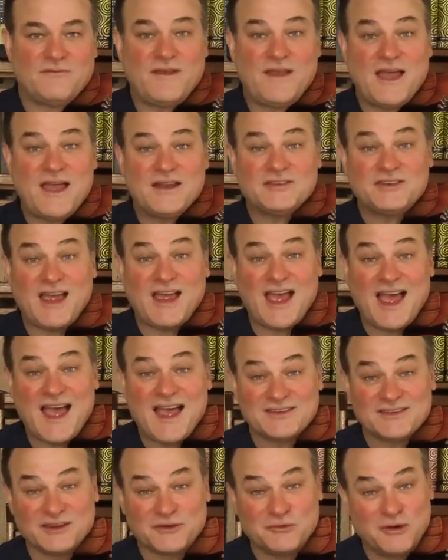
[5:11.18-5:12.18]

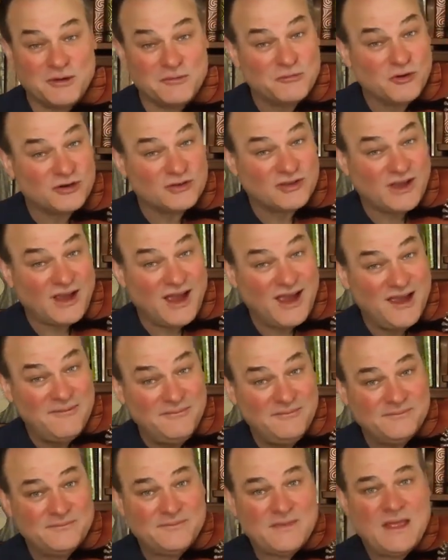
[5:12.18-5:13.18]
Fantastic. One more
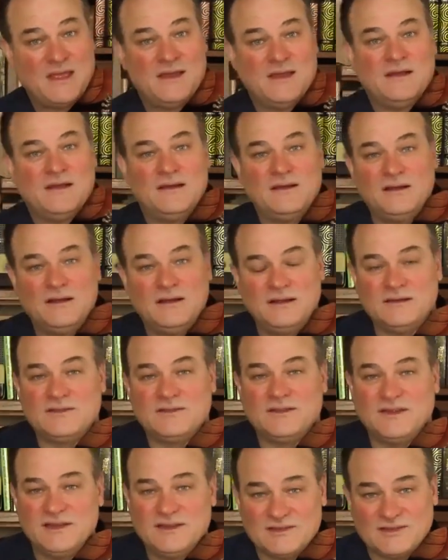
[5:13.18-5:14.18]
time.
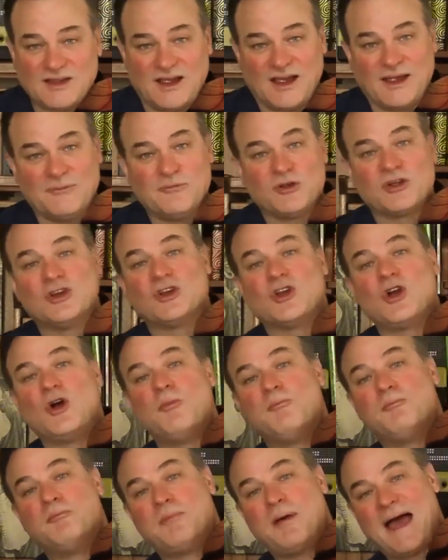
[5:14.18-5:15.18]
This time we're going to
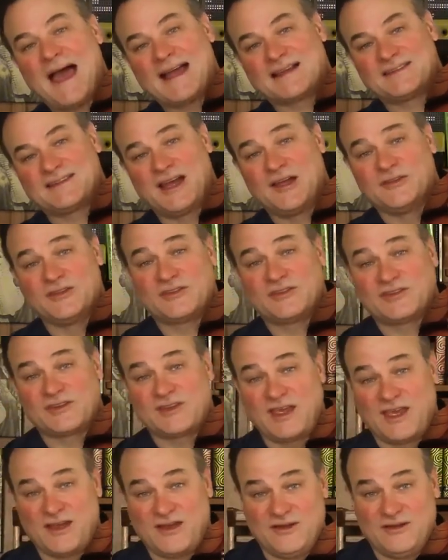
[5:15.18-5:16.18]
go back down the
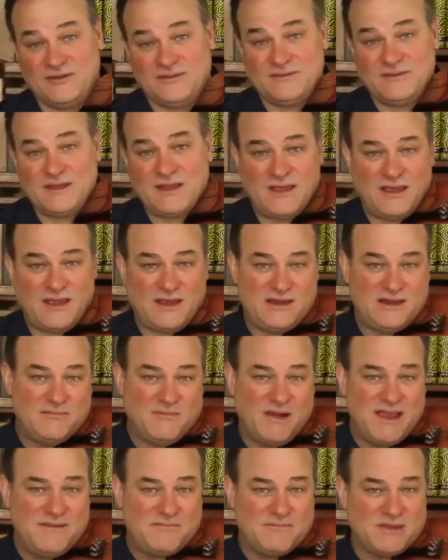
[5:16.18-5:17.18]
scale. And you
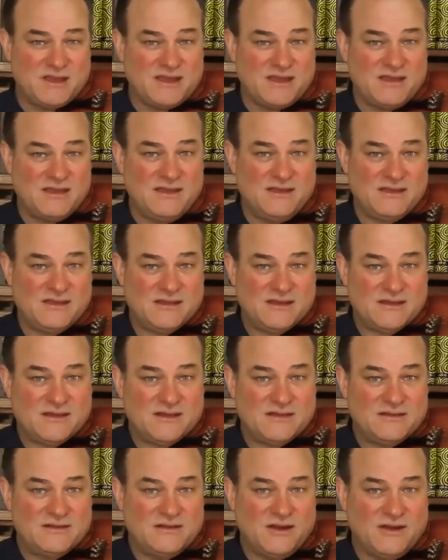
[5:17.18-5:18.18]
might be
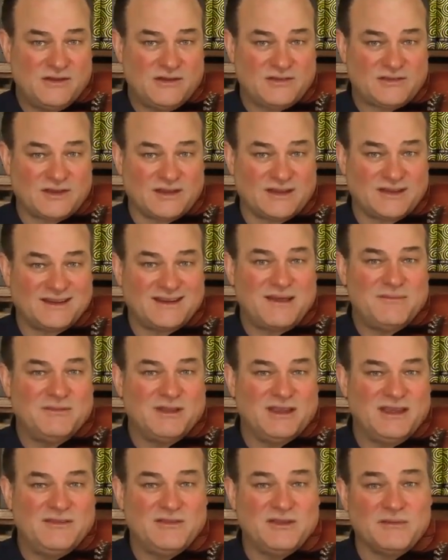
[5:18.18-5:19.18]
noticing that I'm
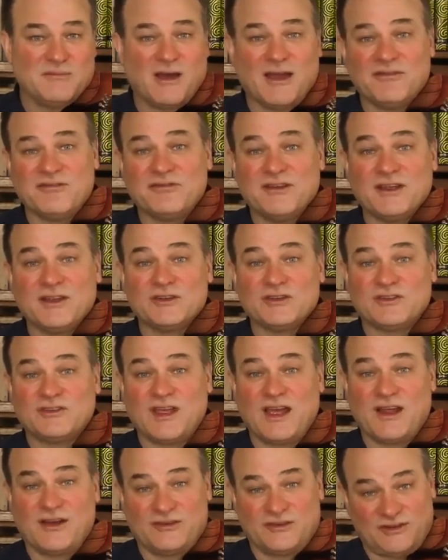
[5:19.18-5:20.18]
leaving my fingers
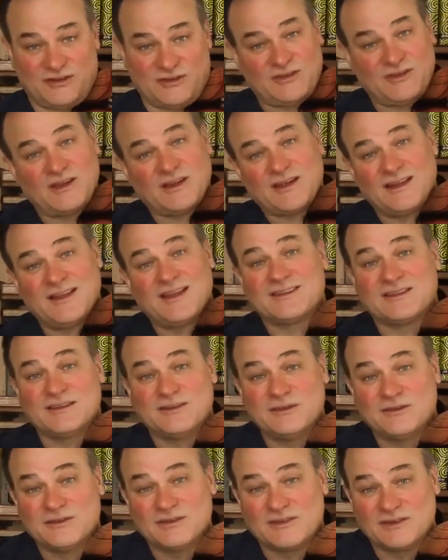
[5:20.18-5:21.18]
down, just like I like to
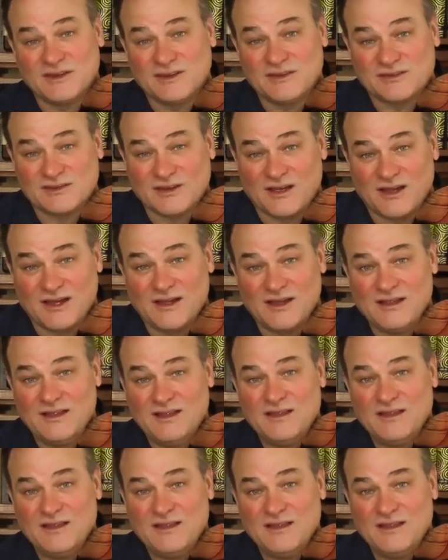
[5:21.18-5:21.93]
do in Seesaw.